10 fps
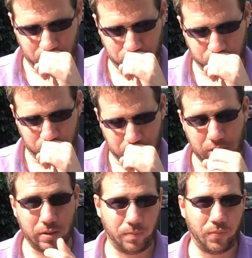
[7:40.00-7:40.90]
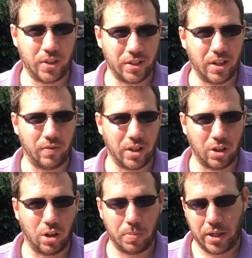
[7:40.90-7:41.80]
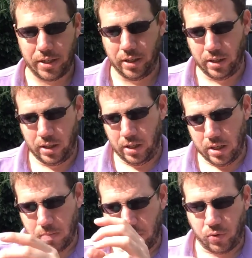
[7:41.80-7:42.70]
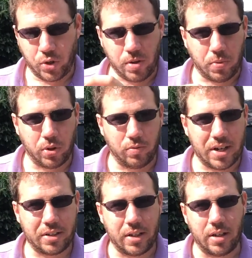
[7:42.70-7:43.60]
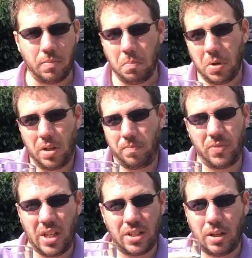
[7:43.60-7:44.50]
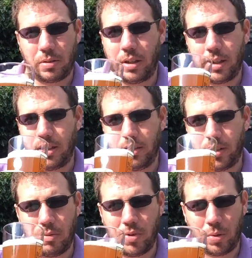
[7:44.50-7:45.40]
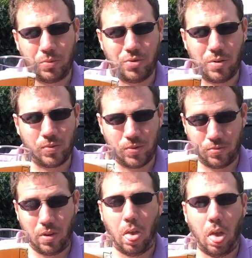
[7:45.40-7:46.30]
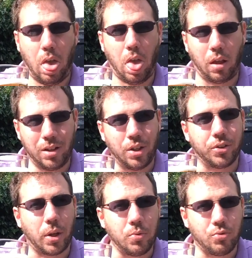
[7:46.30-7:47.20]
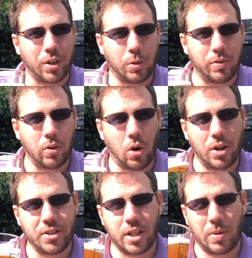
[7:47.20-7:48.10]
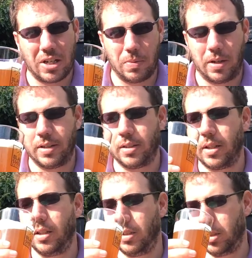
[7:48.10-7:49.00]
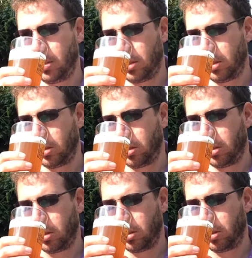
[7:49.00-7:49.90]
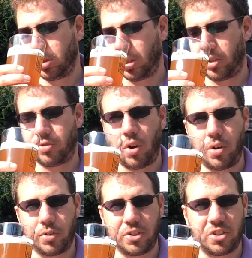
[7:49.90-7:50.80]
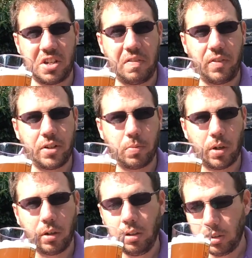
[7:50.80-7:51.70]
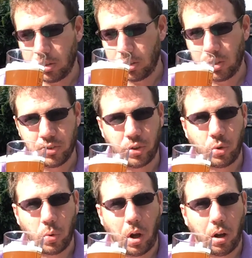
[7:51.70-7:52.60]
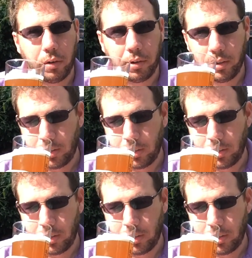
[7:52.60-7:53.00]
it's definitely carbonate, before you put the rest in, but it's okay. Don't drink with your eyes anyway, that's what I say. Let's try not to sniff this one too hard.